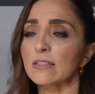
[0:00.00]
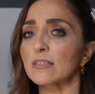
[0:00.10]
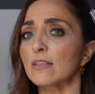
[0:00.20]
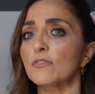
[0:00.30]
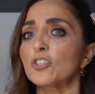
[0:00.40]

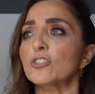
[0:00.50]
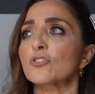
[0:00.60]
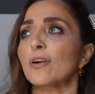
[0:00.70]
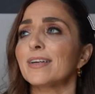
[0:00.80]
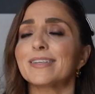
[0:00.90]
Instead of
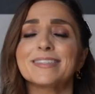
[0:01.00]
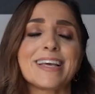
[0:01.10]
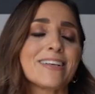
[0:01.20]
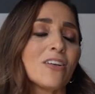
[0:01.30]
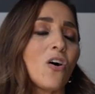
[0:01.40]
just trying to
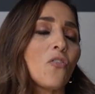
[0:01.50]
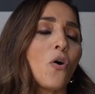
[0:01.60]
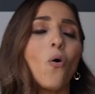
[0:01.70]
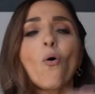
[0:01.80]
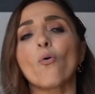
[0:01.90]
take
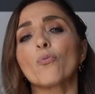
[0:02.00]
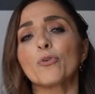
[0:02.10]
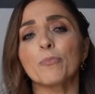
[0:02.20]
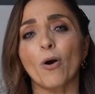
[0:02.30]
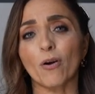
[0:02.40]
the whole
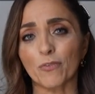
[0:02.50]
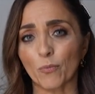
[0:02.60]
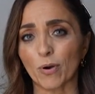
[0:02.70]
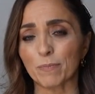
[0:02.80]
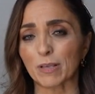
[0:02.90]
room off
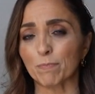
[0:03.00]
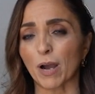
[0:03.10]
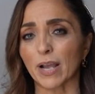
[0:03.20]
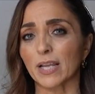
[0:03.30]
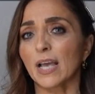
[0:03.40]
in one big
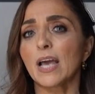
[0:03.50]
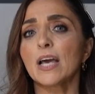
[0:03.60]
bite,